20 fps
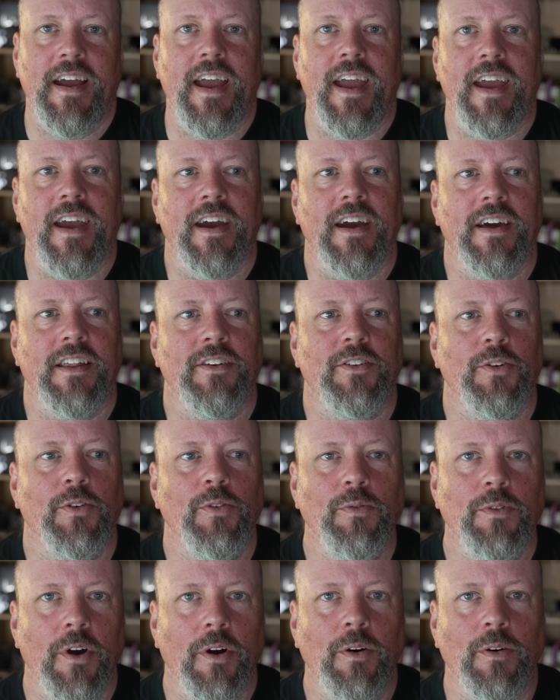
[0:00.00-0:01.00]
and
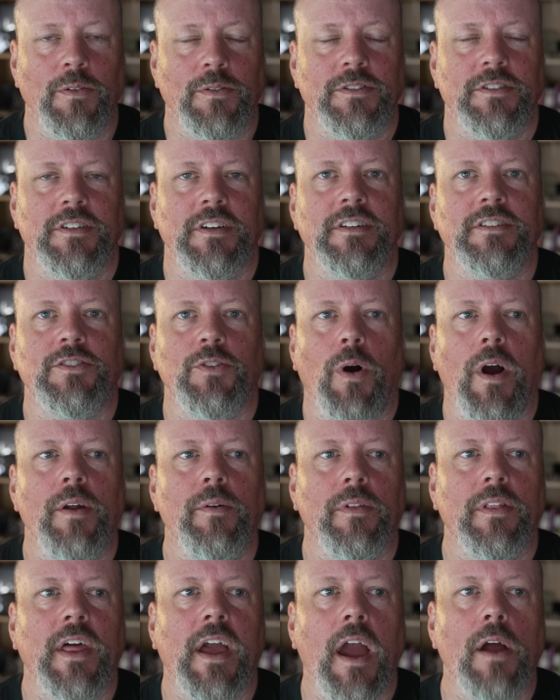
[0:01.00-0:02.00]
who knows and so i
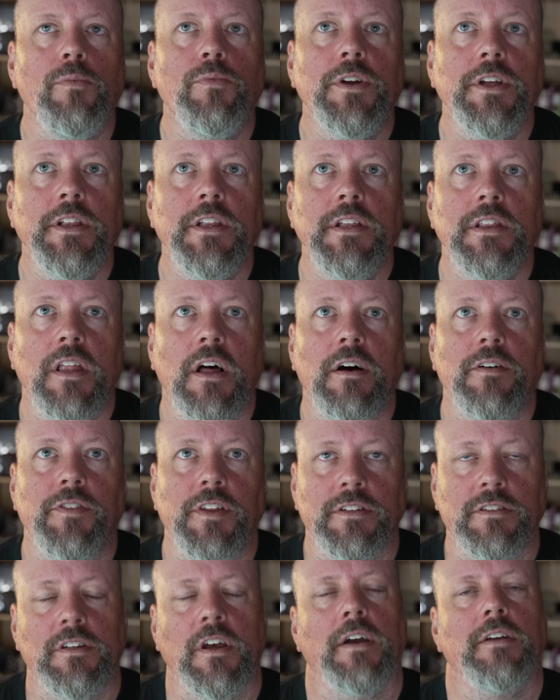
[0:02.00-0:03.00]
like i really love
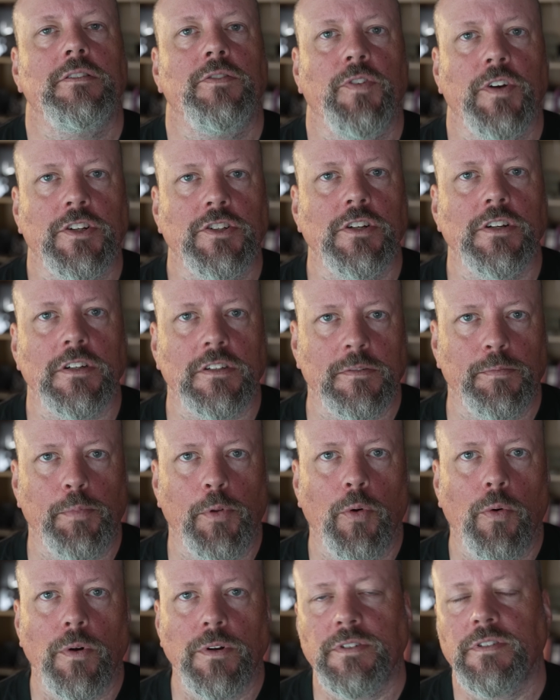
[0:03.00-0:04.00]
that science fiction
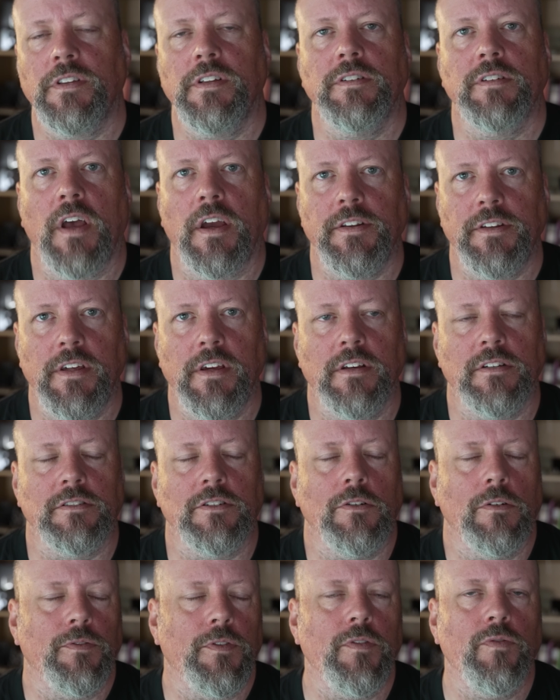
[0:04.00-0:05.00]
explores these ideas
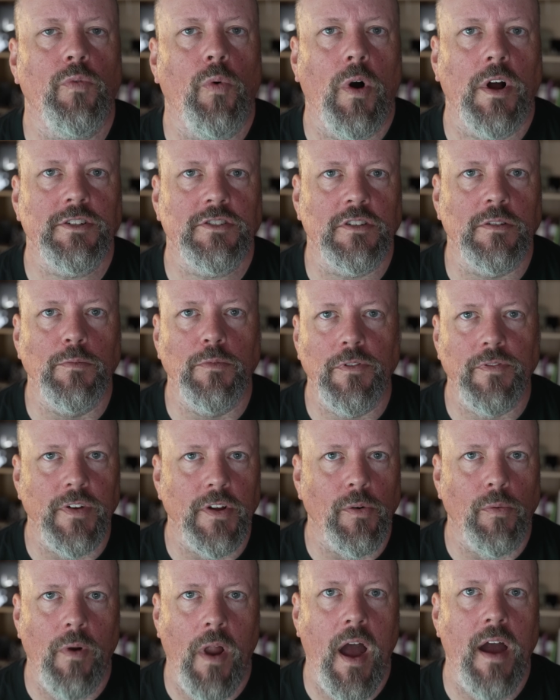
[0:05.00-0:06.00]
you know if you've watched the movie
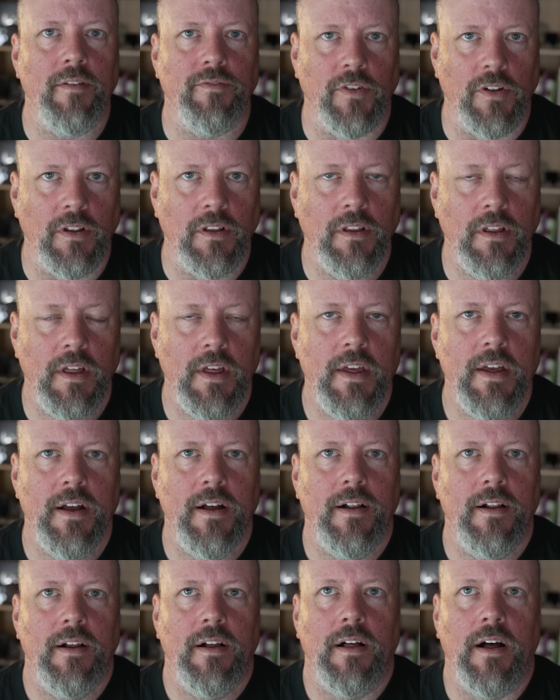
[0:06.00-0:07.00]
arrival
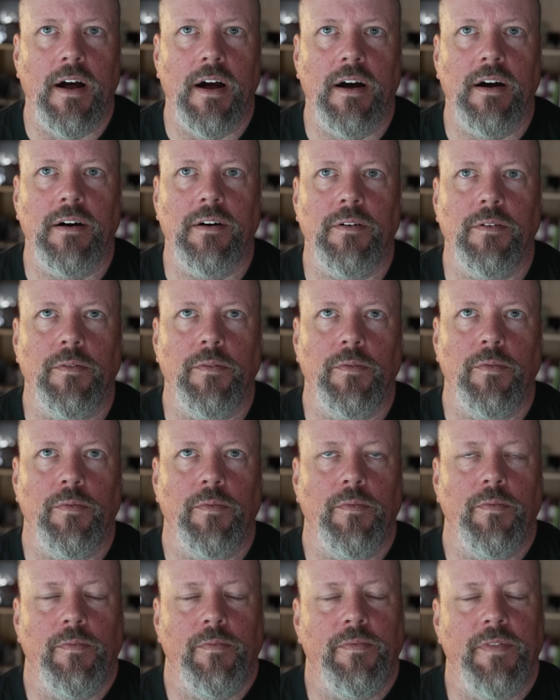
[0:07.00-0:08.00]
uh,
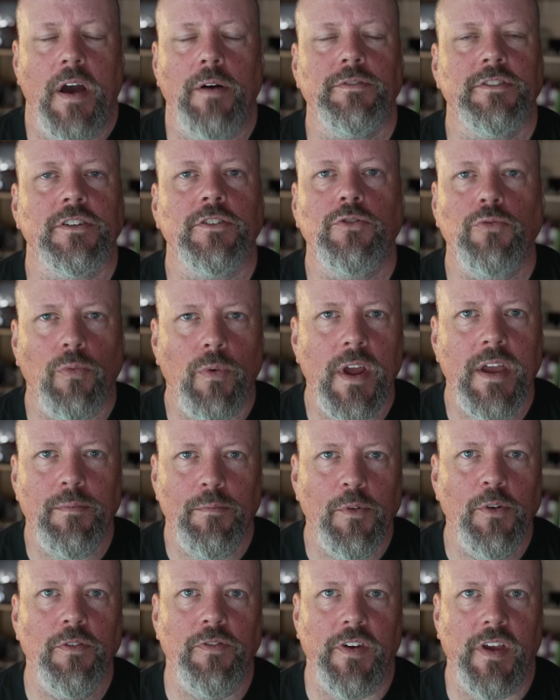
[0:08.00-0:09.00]
that was a great
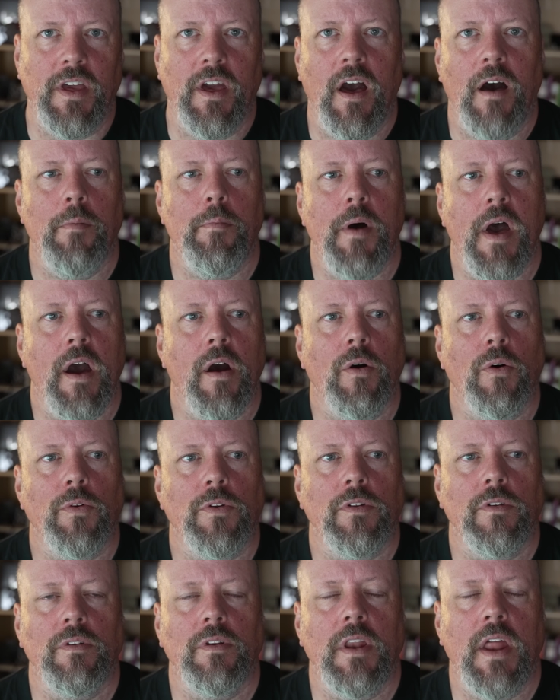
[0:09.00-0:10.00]
movie
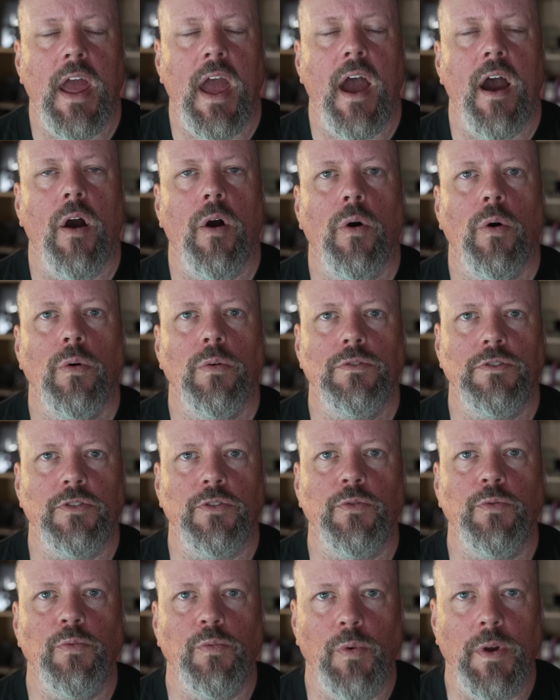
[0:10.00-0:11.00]
about how
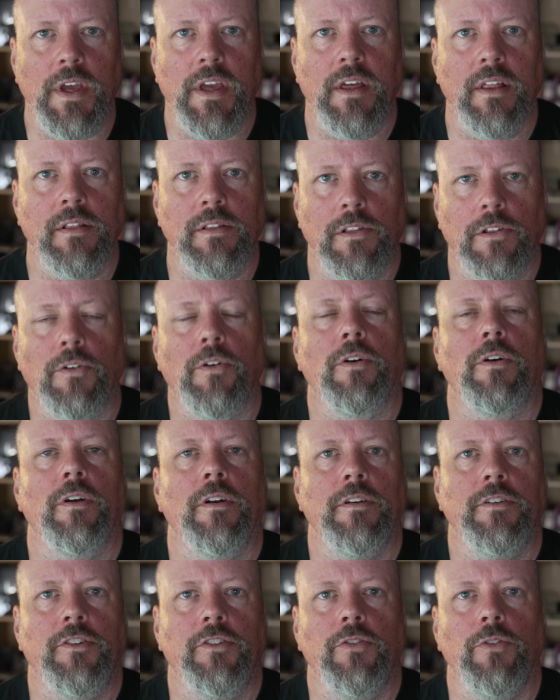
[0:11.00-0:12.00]
do we
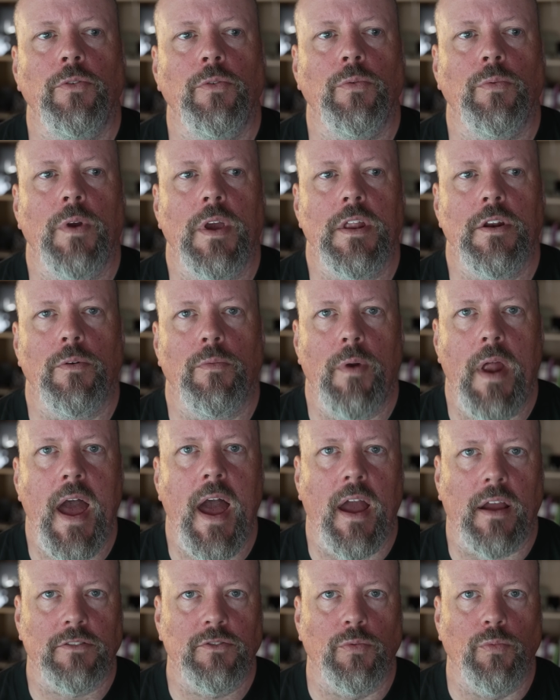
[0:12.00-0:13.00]
learn to
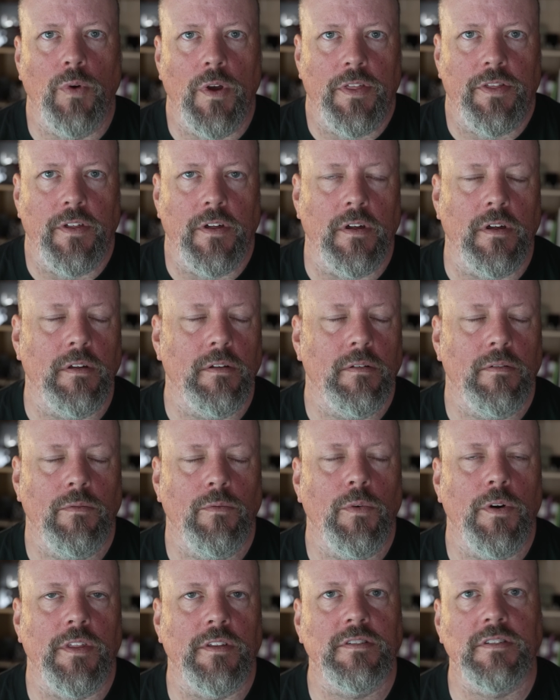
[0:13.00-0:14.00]
interact with a
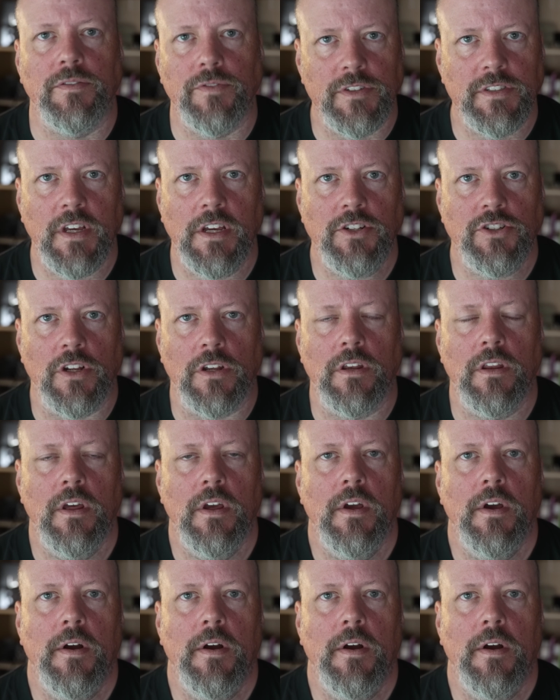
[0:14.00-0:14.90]
with a civilization